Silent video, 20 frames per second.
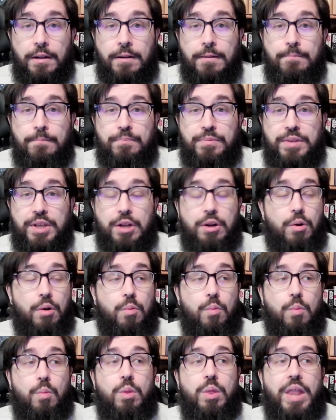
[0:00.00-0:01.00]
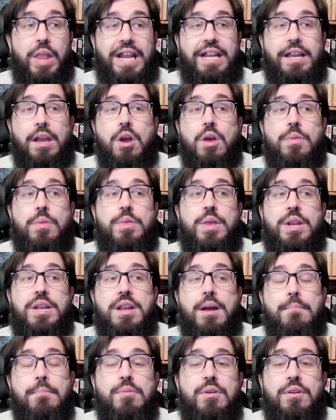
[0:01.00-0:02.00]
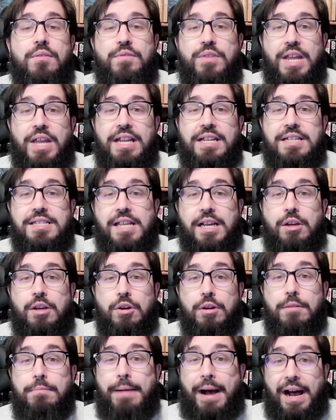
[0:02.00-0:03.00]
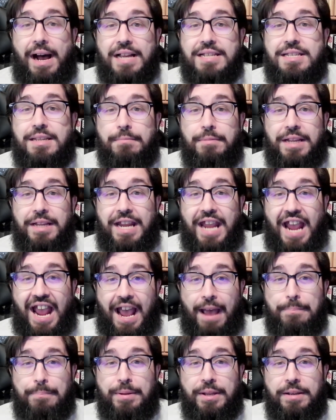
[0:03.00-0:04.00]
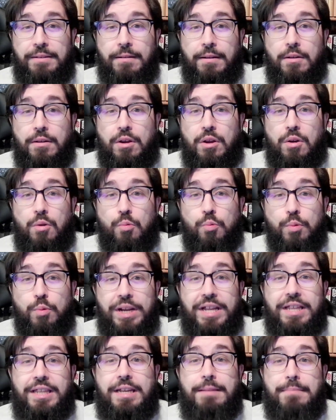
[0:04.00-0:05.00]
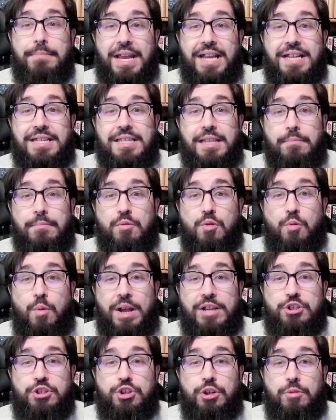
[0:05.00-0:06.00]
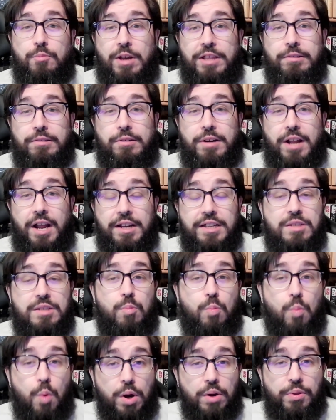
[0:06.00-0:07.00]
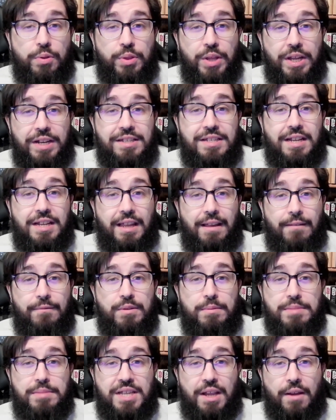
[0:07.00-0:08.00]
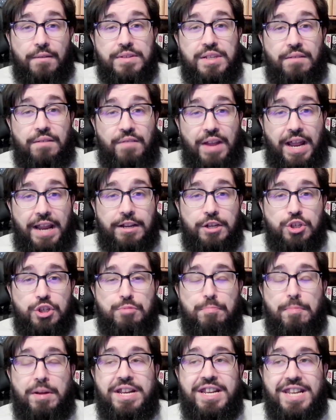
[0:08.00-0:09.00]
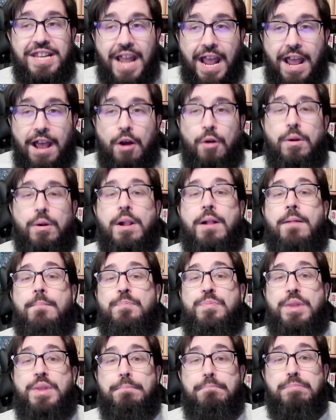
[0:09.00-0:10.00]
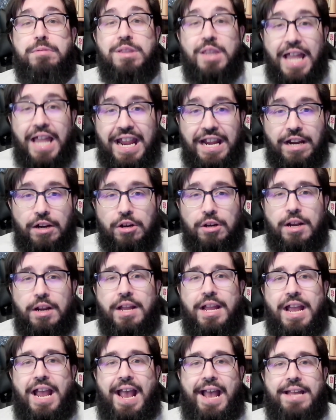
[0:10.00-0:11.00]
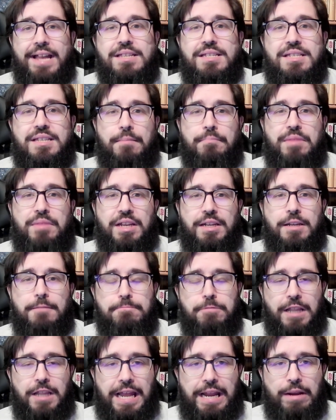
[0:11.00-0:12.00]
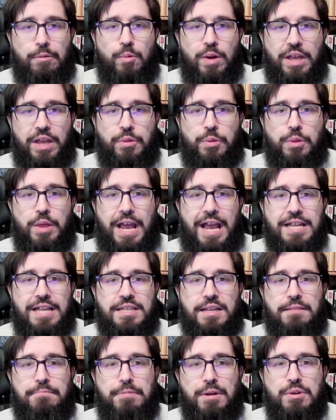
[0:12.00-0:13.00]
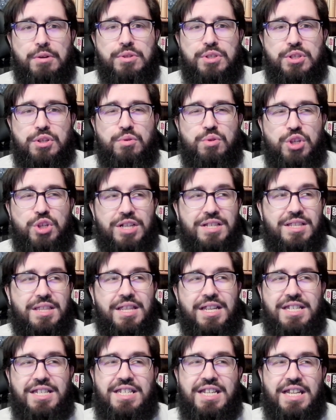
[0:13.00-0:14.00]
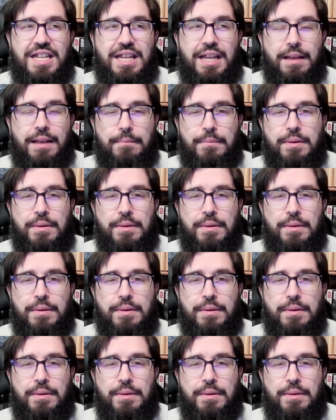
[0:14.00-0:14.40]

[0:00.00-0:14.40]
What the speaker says: You know, like, the number of things that could possibly happen really makes them question whether or not it's worth it to give themselves advantage. But now the player has something to play with, as opposed to just the DM